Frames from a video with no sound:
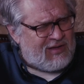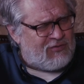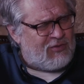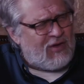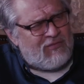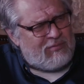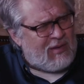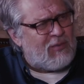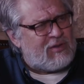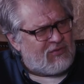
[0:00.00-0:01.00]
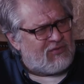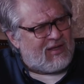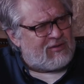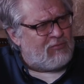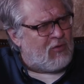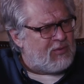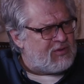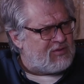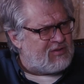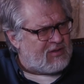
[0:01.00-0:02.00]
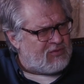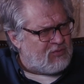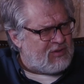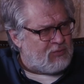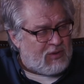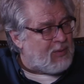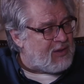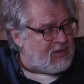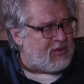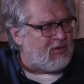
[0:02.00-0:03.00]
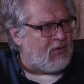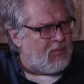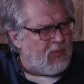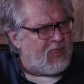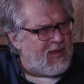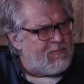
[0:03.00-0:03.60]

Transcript: If you have any memories of that moment that we might not know.